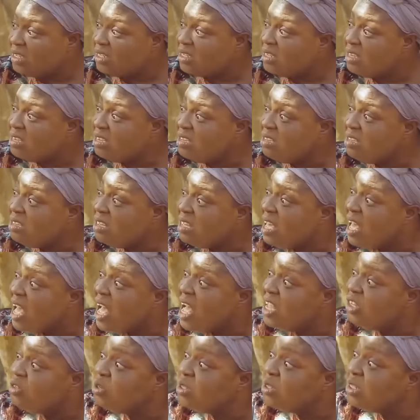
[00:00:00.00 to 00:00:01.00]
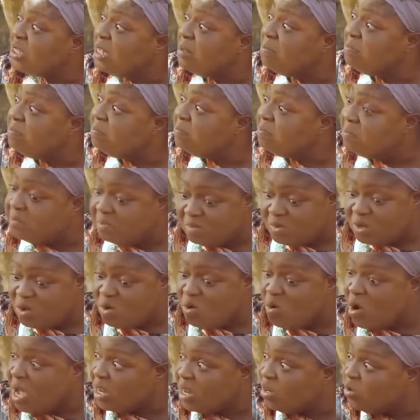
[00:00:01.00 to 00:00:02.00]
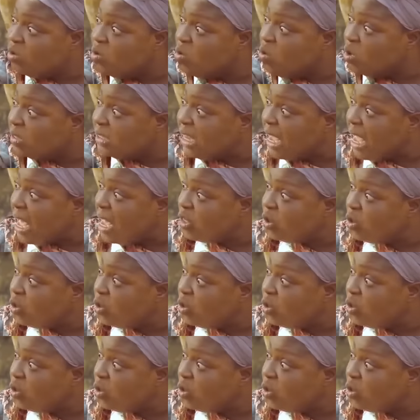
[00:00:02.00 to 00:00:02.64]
See, Ajuzunam, go and do what I